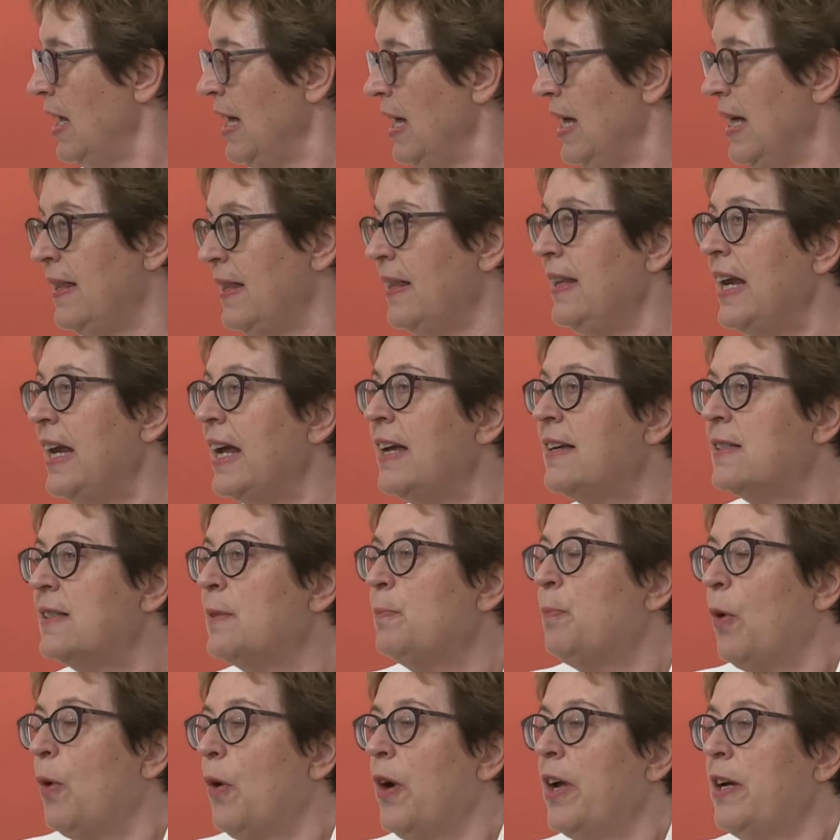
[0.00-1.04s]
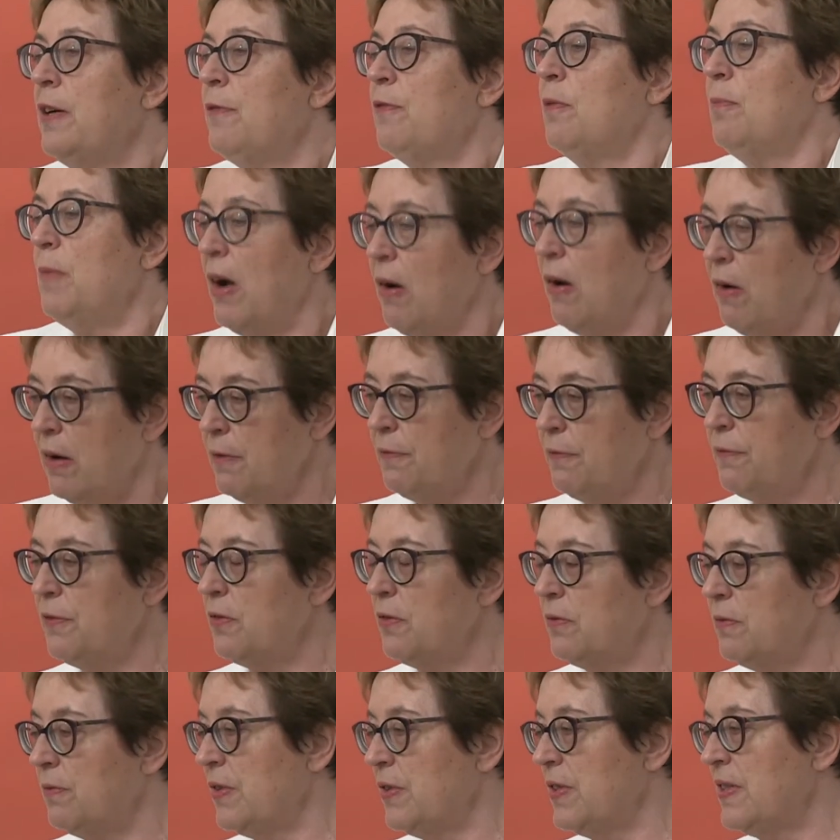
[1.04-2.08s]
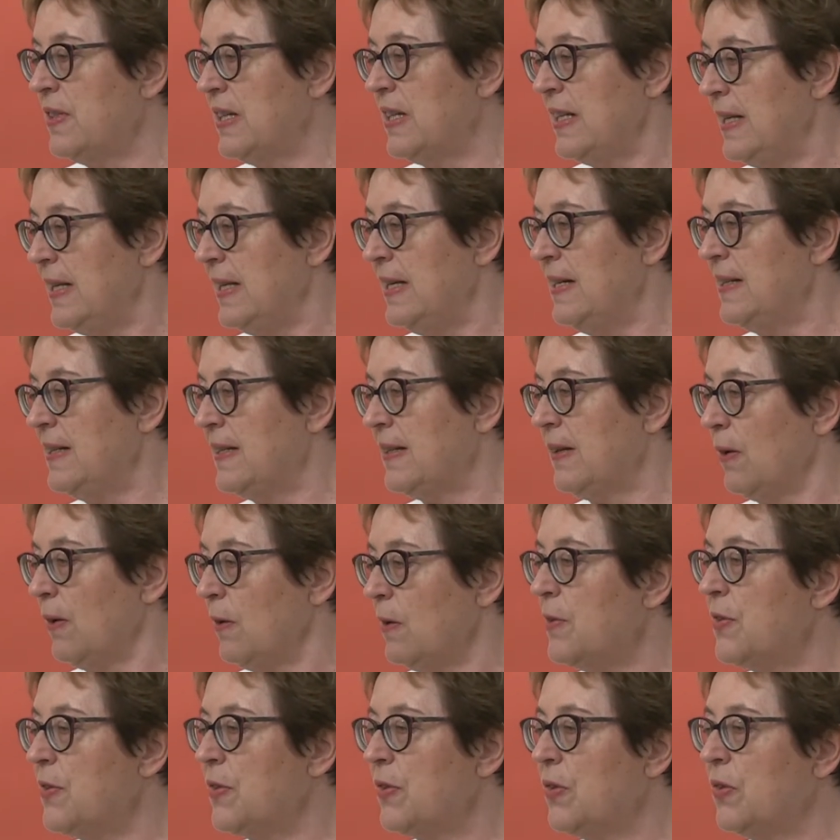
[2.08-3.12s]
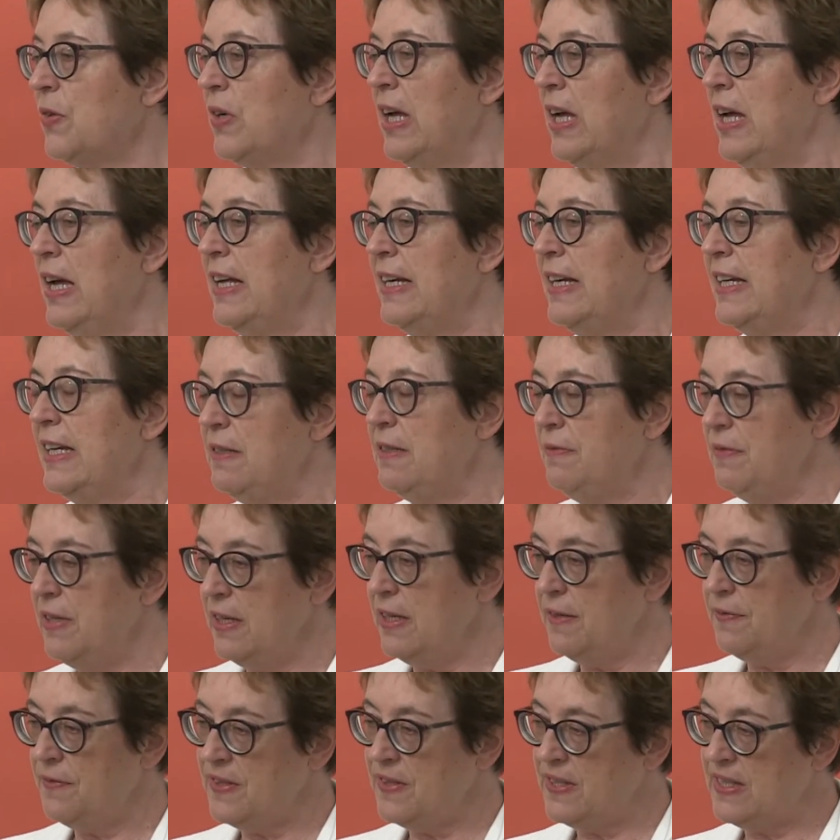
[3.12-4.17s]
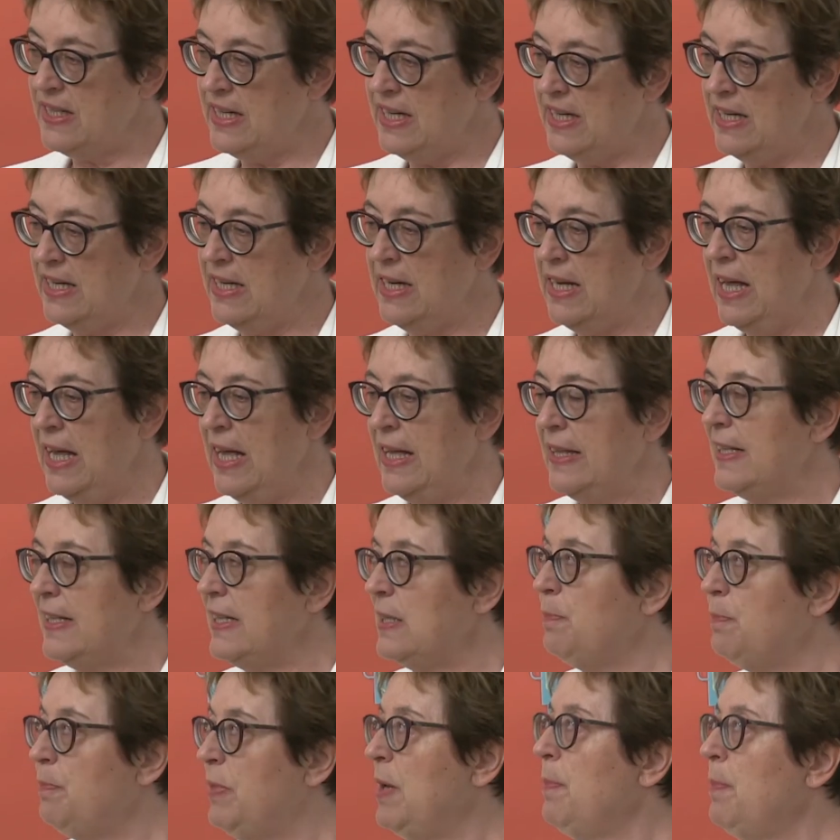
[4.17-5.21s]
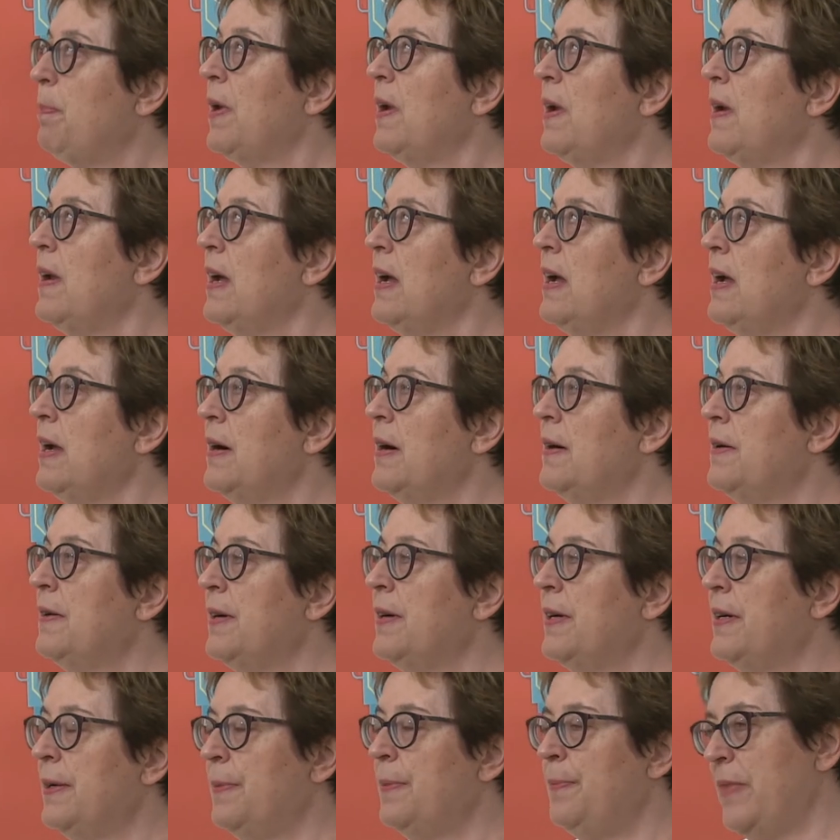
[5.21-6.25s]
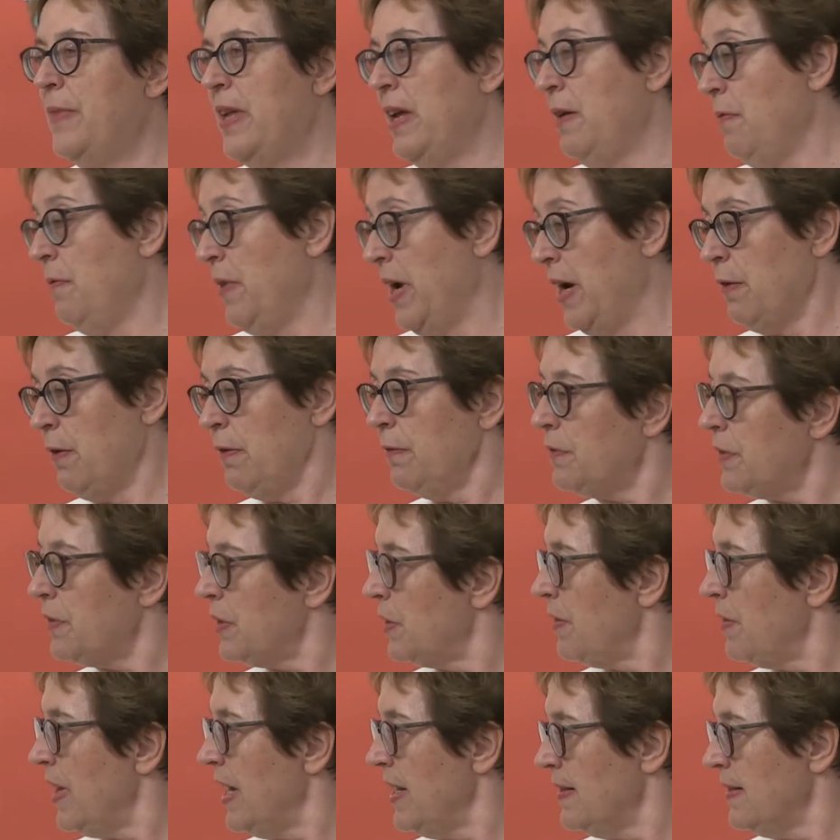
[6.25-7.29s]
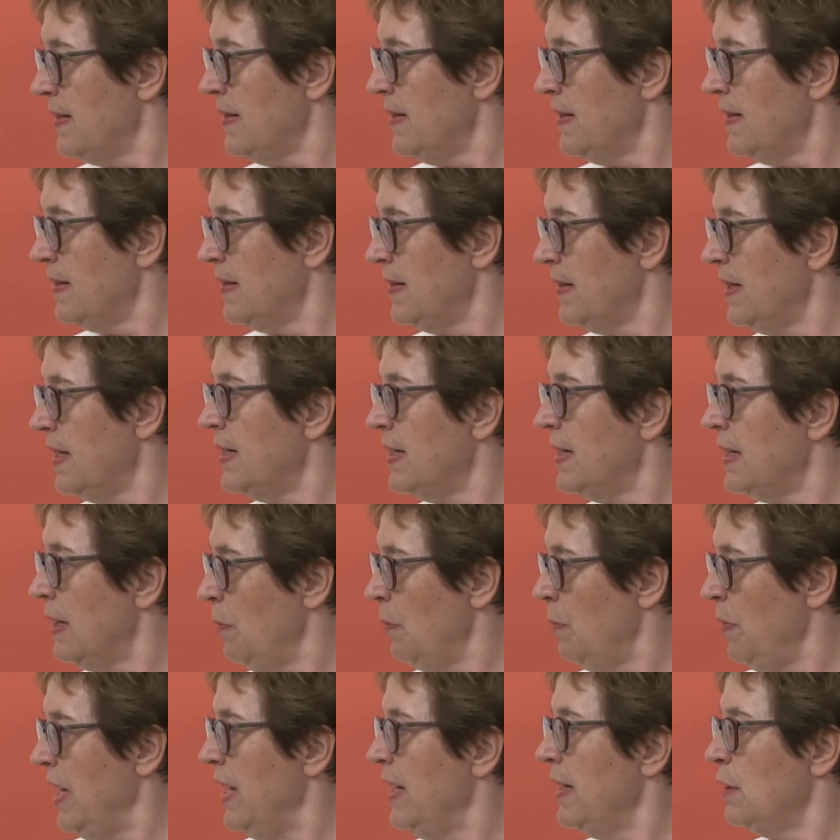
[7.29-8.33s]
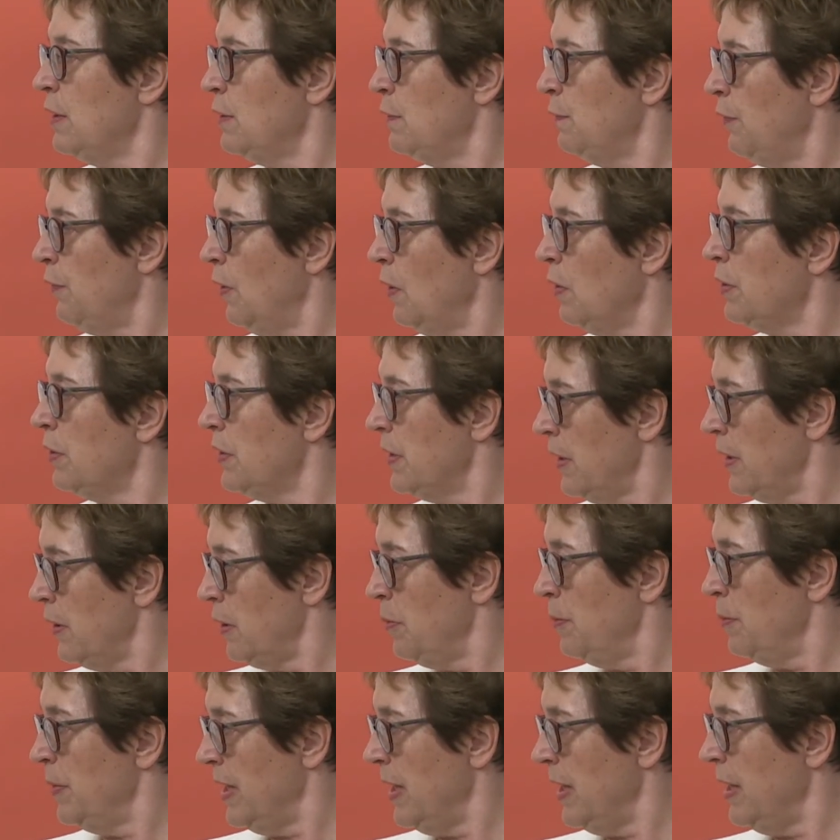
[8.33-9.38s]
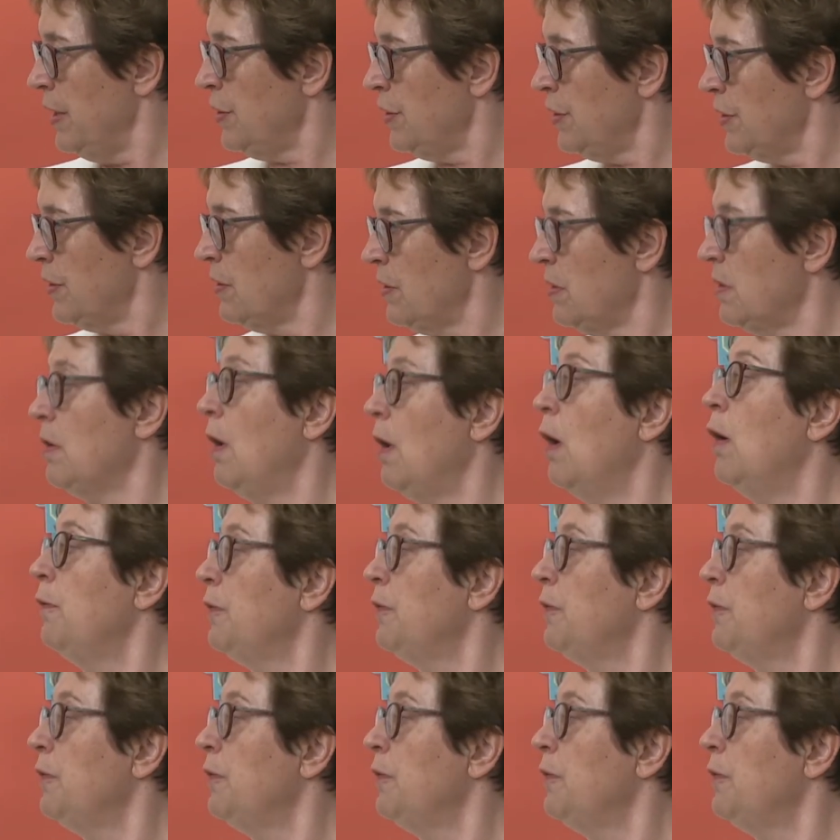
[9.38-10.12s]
The next point from our view was at least also that we have seen that people are aware of the crisis, that they are willing to follow the recommendations of